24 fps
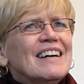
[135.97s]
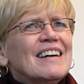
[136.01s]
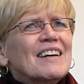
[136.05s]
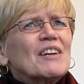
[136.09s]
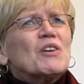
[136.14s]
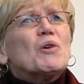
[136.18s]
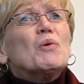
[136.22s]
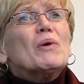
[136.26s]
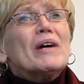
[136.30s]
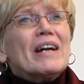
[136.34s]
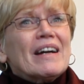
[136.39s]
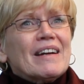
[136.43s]

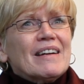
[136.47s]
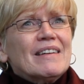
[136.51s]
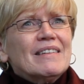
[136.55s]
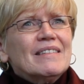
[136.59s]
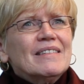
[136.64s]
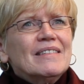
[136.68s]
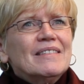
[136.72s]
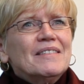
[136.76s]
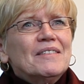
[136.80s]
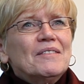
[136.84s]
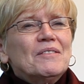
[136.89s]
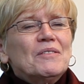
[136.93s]
quick.
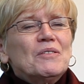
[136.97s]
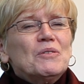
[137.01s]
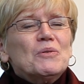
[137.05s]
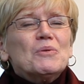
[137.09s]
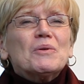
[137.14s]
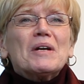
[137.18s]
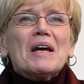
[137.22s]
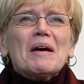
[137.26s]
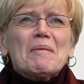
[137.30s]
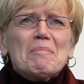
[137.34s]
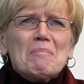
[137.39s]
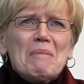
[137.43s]
You
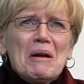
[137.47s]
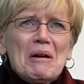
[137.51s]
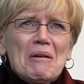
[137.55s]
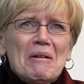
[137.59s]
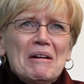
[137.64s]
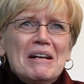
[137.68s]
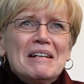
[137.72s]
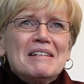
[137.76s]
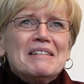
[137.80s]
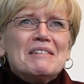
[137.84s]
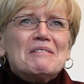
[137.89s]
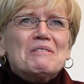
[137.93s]
get
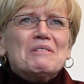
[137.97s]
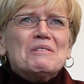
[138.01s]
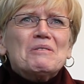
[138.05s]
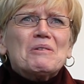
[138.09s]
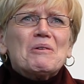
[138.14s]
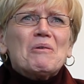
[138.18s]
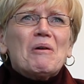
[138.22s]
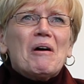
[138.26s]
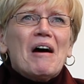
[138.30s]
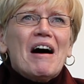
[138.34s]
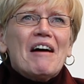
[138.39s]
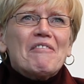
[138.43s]
married, you
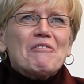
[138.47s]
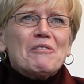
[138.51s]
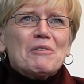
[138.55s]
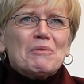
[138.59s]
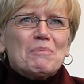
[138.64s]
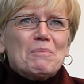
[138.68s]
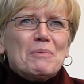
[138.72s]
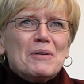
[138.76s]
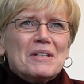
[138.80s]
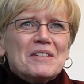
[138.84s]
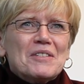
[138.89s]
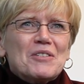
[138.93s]
go off
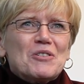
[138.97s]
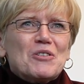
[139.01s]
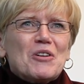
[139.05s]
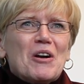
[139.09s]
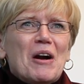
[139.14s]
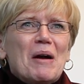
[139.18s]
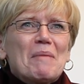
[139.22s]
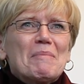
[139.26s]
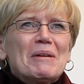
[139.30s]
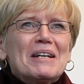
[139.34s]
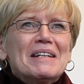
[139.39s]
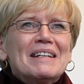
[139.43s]
with Prince
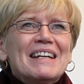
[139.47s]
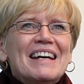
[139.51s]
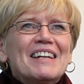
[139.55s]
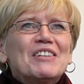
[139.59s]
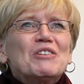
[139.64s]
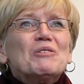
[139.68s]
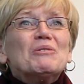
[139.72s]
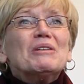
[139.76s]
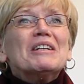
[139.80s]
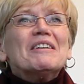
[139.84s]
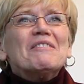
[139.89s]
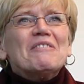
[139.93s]
Charming, and
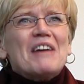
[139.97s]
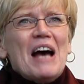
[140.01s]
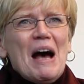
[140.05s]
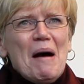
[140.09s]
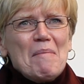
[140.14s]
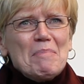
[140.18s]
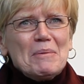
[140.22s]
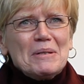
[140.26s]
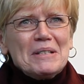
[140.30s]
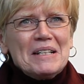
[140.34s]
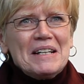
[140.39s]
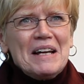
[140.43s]
you live
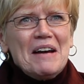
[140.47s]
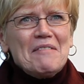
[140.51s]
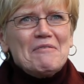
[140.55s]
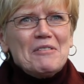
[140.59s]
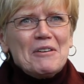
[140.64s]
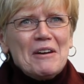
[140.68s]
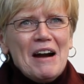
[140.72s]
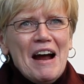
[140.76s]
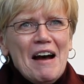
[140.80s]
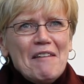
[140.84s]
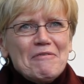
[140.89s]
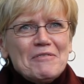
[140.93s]
happily
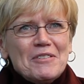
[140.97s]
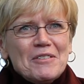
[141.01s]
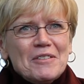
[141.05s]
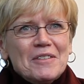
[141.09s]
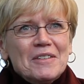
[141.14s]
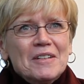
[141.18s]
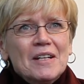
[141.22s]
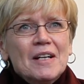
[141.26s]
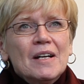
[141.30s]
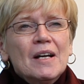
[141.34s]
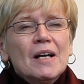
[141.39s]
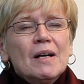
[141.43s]
ever after.
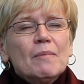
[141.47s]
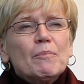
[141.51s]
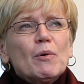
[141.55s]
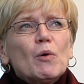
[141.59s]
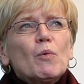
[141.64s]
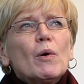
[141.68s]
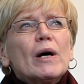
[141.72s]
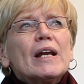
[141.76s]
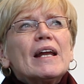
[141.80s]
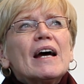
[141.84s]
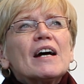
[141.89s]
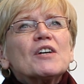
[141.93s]
But
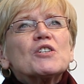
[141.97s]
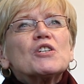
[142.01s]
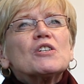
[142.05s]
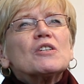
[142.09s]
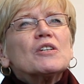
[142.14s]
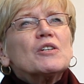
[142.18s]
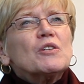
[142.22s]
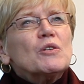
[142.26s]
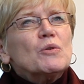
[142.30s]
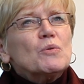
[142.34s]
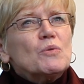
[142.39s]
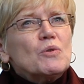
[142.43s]
what
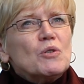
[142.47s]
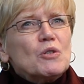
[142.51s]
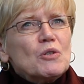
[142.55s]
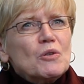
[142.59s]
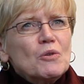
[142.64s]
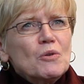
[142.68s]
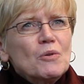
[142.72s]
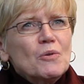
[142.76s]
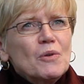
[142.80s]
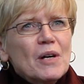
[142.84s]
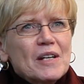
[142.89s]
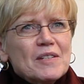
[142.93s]
actually you
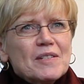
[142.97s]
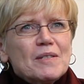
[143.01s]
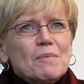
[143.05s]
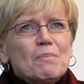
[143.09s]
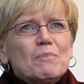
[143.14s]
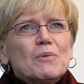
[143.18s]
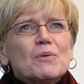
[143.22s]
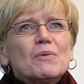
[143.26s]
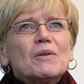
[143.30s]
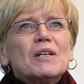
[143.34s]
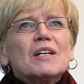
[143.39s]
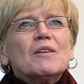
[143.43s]
do as a
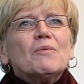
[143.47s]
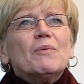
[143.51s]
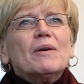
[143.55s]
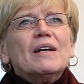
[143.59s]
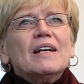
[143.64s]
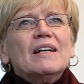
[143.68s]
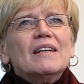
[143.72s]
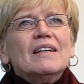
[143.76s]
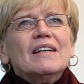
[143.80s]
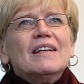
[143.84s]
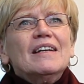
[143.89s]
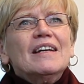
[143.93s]
beauty
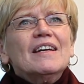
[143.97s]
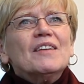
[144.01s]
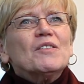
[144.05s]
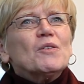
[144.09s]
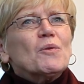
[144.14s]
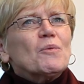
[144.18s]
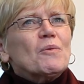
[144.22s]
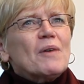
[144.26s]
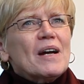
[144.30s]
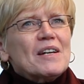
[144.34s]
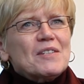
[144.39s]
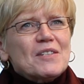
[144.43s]
queen in
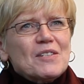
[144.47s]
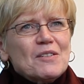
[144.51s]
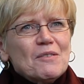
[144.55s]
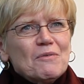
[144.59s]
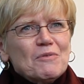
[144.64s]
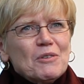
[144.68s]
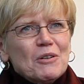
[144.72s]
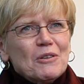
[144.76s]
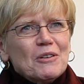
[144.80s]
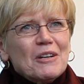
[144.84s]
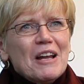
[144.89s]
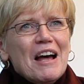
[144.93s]
the rest of
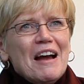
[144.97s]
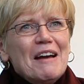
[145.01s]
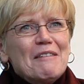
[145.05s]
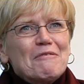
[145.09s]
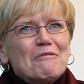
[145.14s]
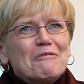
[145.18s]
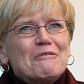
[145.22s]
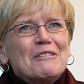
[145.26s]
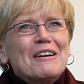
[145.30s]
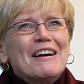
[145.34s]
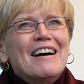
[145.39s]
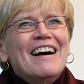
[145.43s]
your
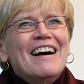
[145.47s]
life